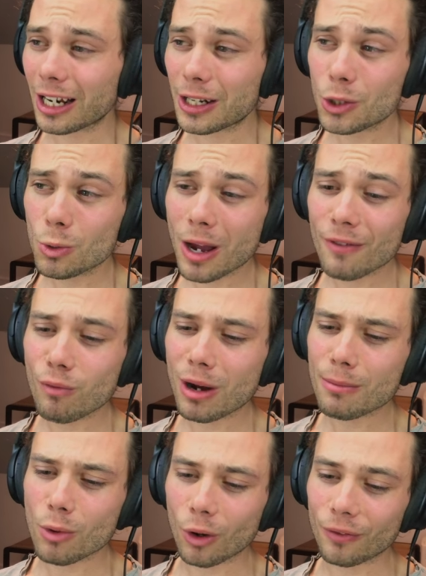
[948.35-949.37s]
And I do have
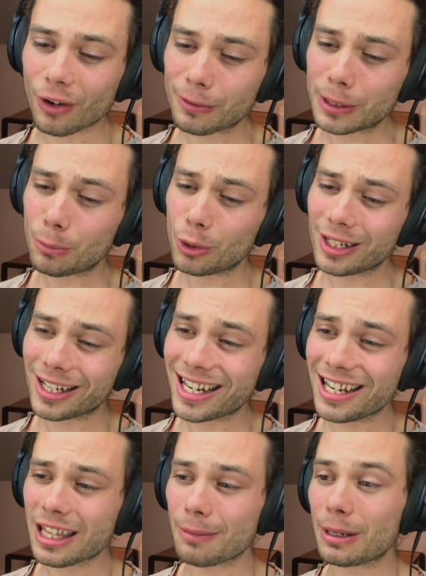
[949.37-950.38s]
one more. If I was to put it
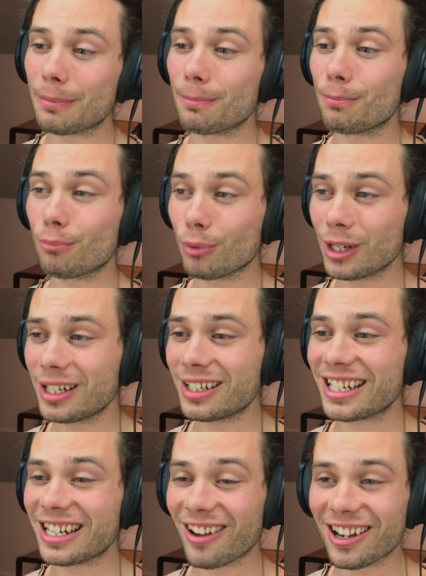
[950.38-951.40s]
here, that'd be a
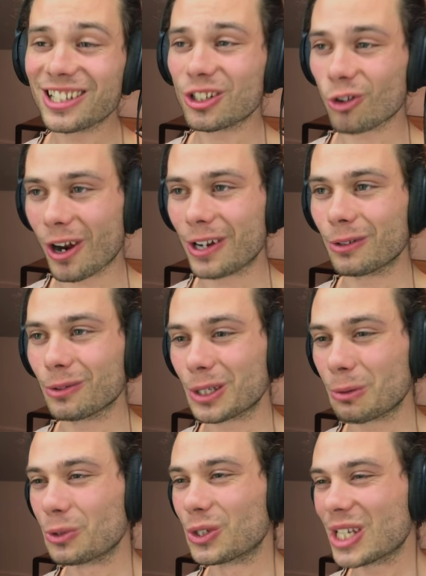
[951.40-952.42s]
pretty nice triangle.
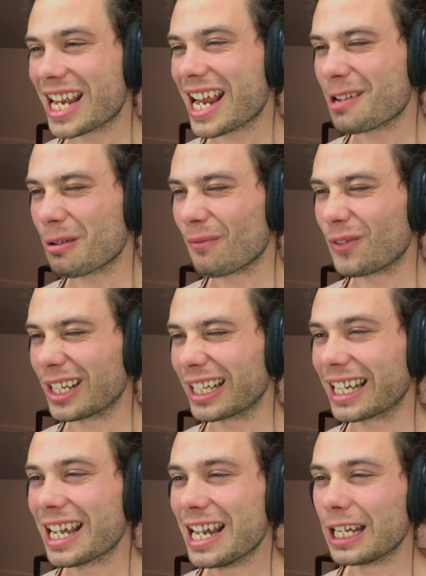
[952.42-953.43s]
So we'll see how I'm
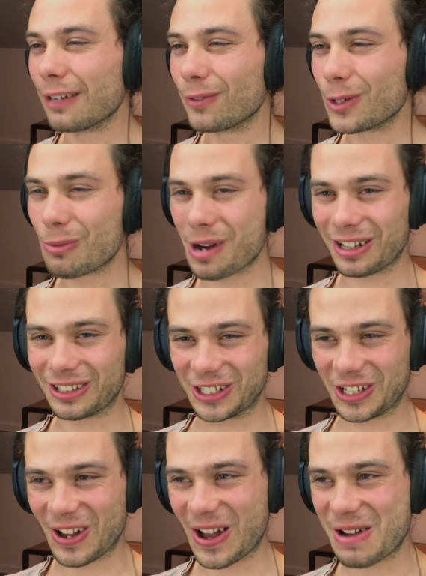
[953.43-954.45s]
feeling in a few rounds'
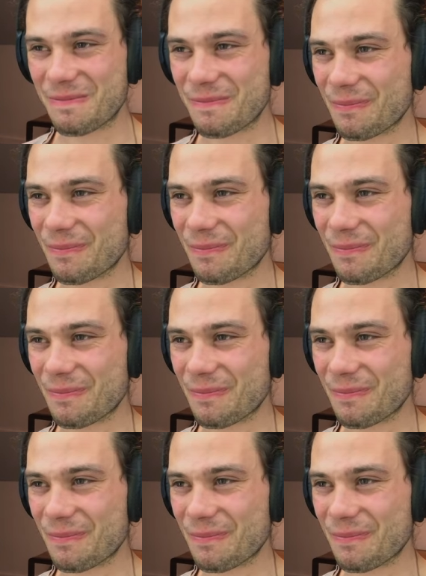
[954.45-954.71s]
time.